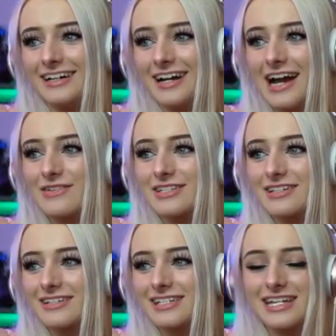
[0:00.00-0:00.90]
I was
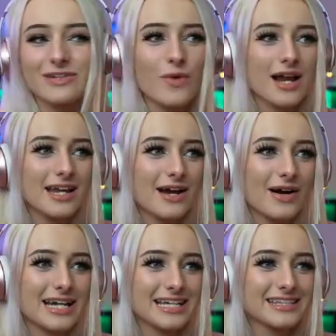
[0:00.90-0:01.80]
13. Why
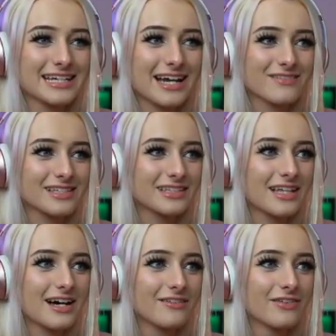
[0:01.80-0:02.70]
I think I was in
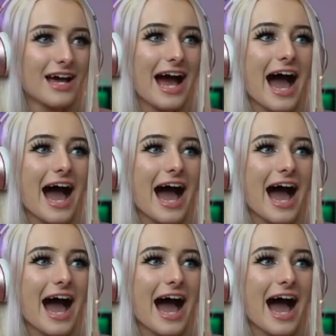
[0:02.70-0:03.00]
love?